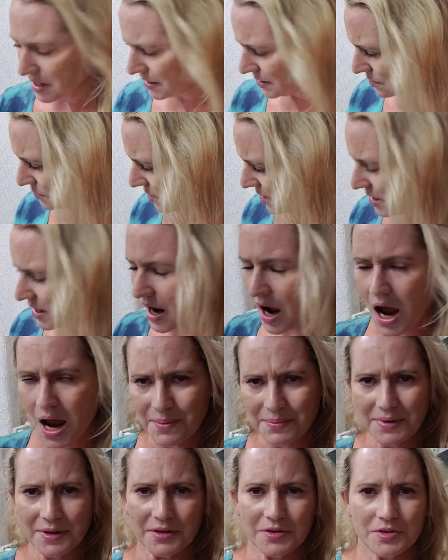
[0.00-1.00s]
anyway,
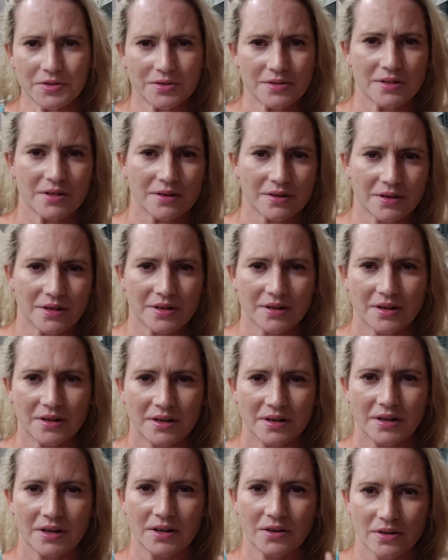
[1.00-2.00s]
I'm interested in
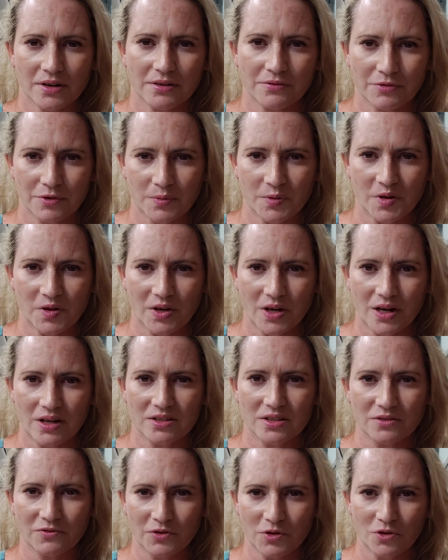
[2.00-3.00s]
hearing from you
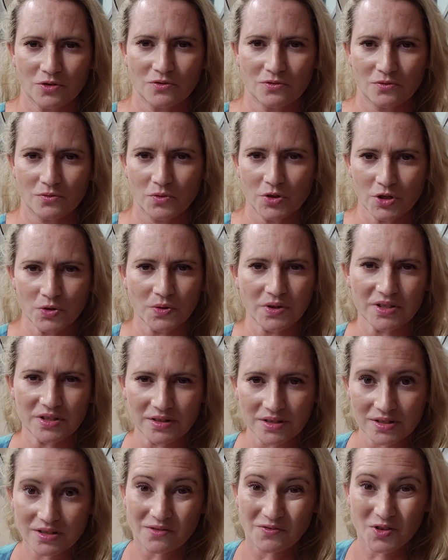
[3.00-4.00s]
guys. Which ones
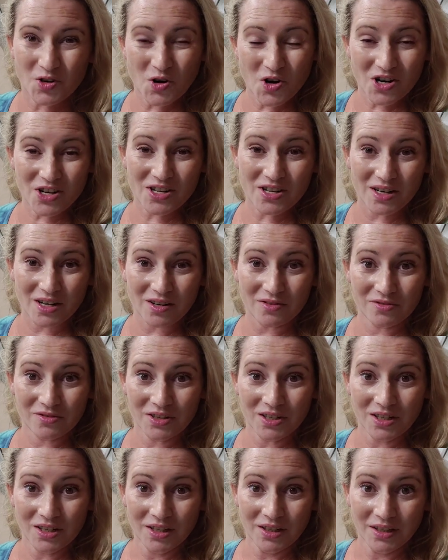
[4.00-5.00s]
of these have you heard
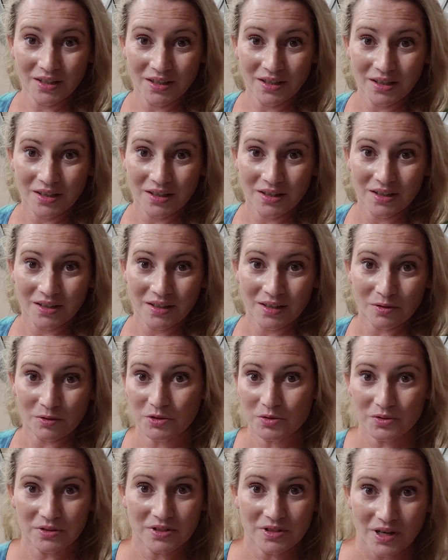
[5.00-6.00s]
of, and
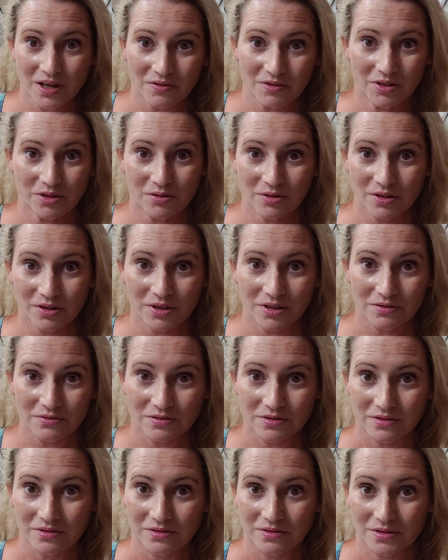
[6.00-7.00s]
which ones haven't you heard
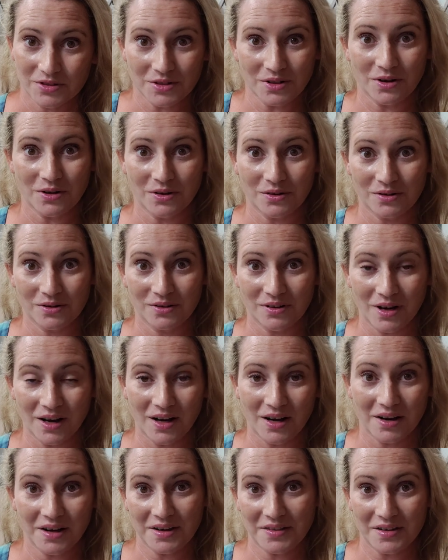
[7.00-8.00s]
of? So,
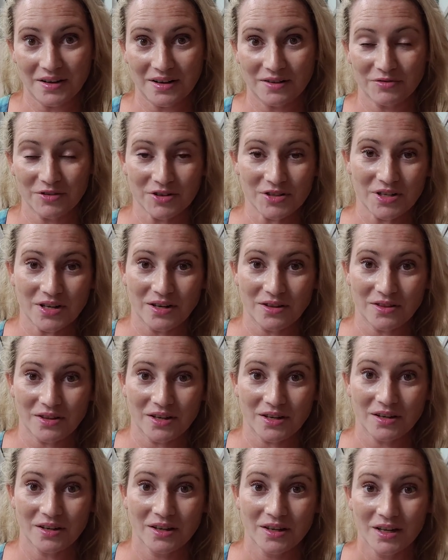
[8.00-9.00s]
and then if there's
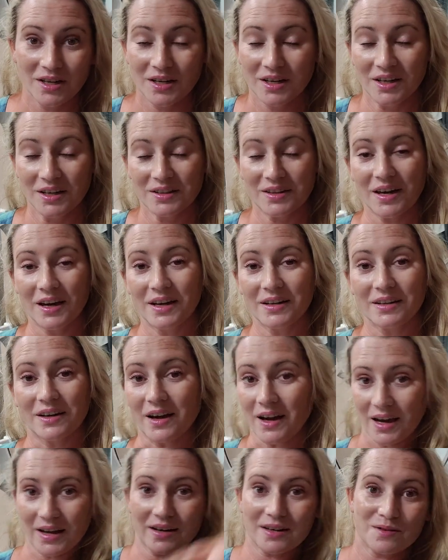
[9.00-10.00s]
anything
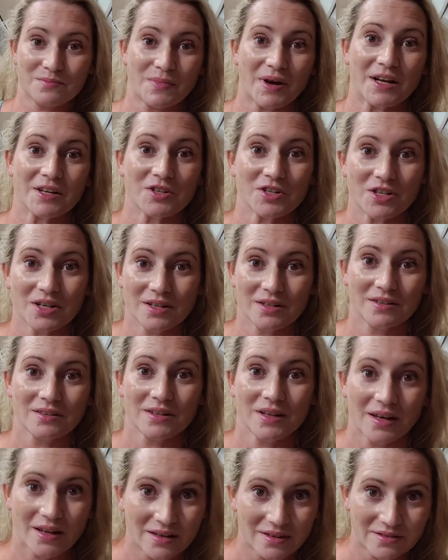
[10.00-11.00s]
that I didn't
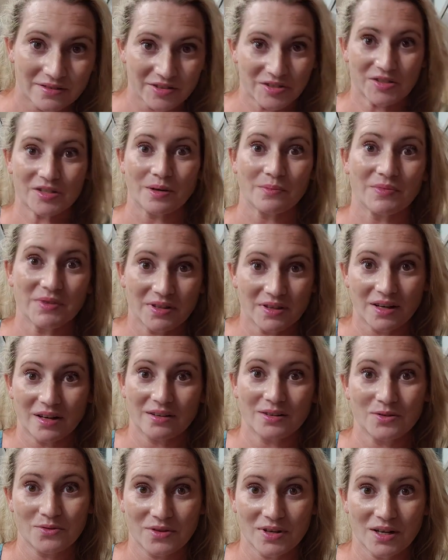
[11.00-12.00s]
mention that is something
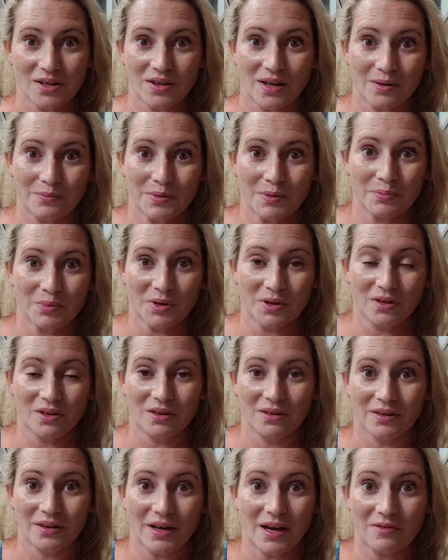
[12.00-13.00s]
that you think a lot of
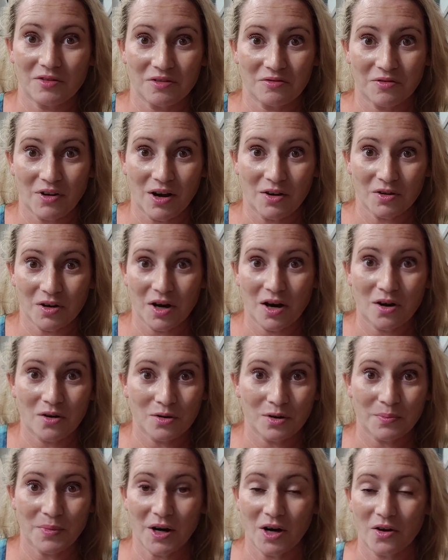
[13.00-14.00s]
people haven't found
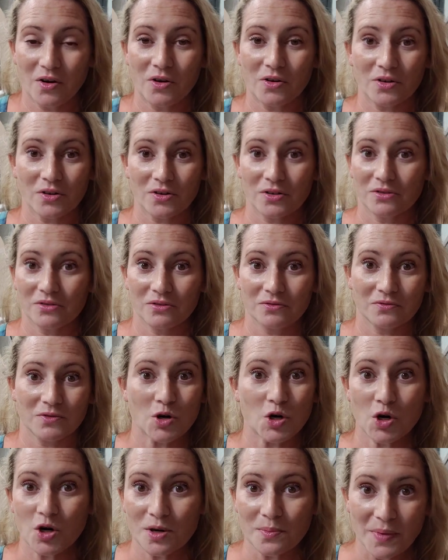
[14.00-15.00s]
out about or
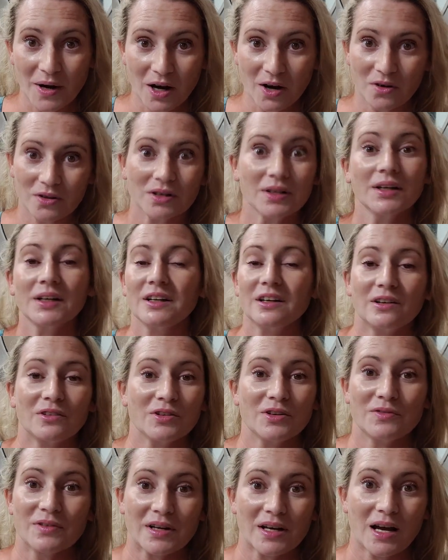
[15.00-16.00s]
heard about,
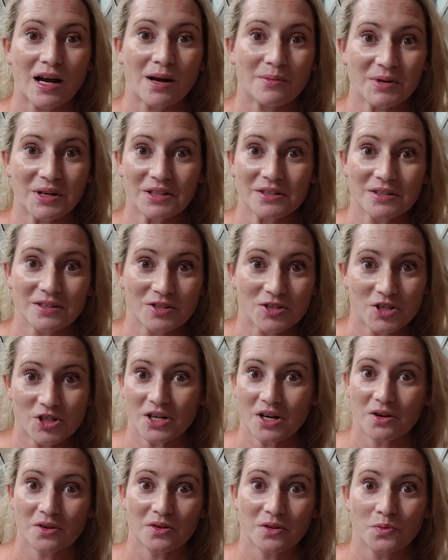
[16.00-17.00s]
leave a comment and
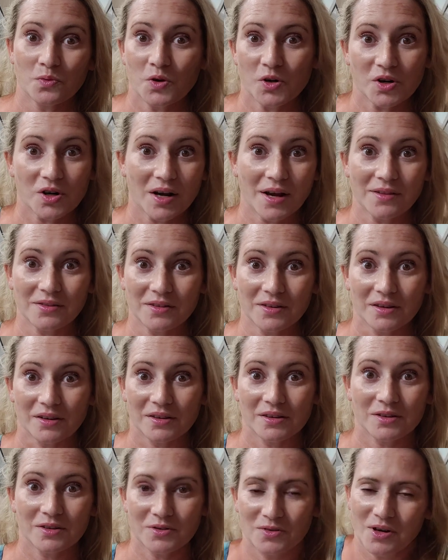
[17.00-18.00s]
share the word on
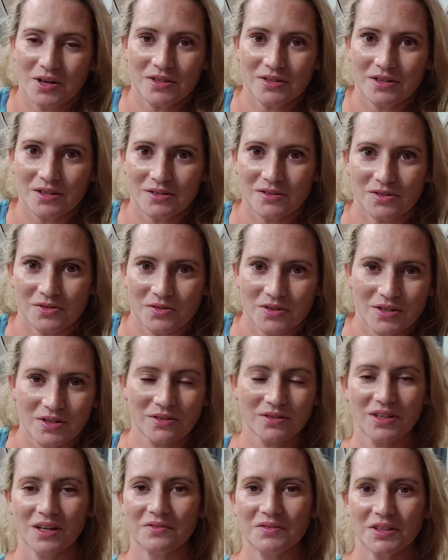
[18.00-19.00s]
the great sunscreen
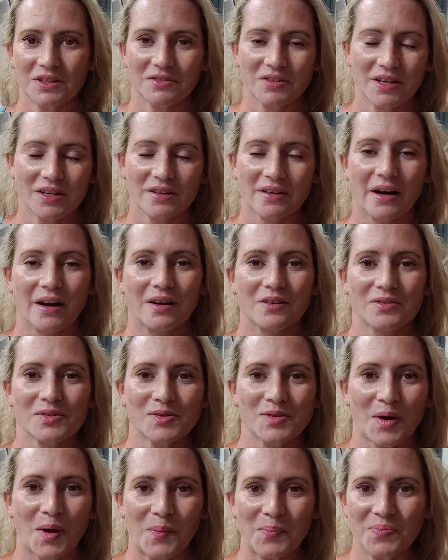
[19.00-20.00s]
you're loving right now.
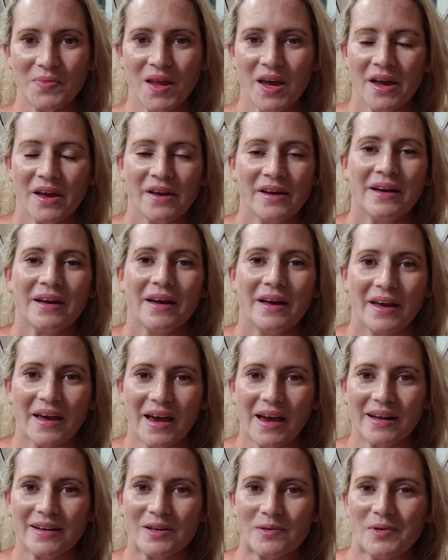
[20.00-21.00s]
So
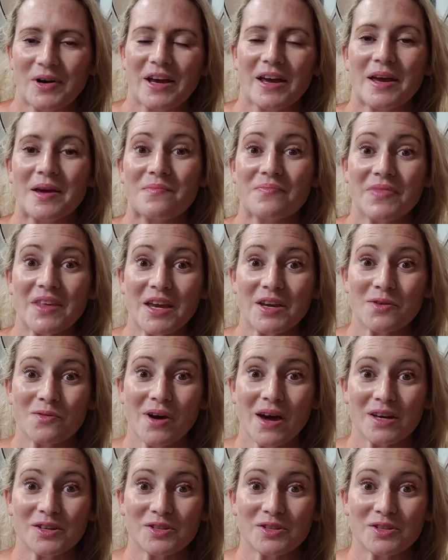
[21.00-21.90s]
anyway, thank you